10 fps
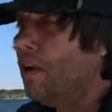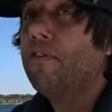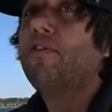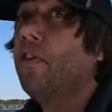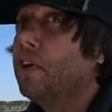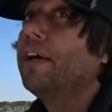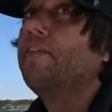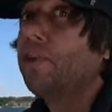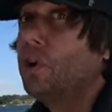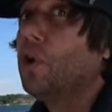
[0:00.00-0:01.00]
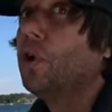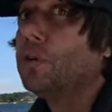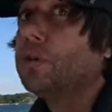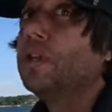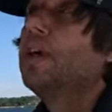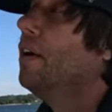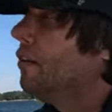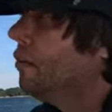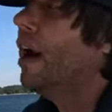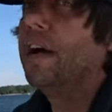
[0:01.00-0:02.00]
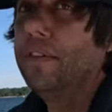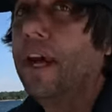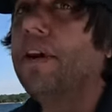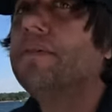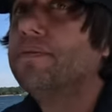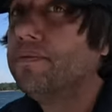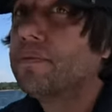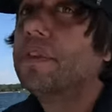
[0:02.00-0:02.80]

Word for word: Yeah, or five in this case, because you told me forty